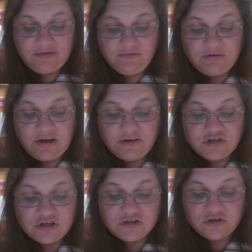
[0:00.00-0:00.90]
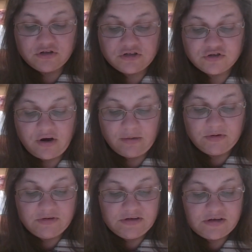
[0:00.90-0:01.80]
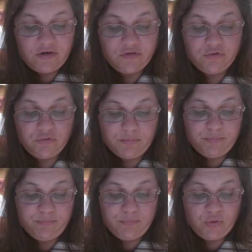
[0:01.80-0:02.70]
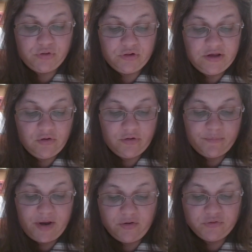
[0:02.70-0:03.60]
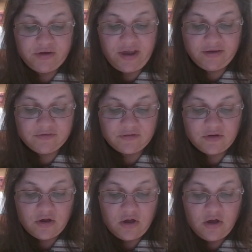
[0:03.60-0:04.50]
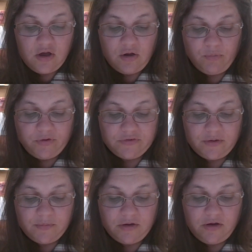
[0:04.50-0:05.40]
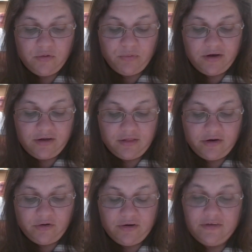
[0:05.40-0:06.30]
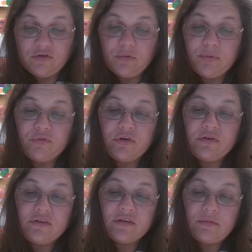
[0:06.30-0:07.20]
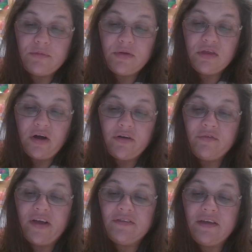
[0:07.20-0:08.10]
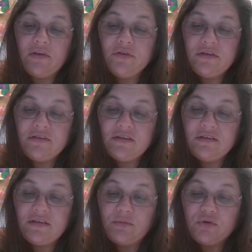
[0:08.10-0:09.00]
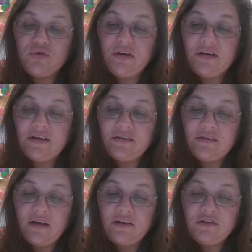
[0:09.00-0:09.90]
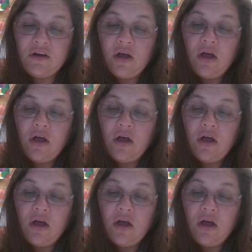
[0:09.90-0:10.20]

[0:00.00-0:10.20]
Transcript: Deviations are described in detail through both legal and medical texts. And while some irregularities or perversions come to be thought of as illnesses, they were treated as such.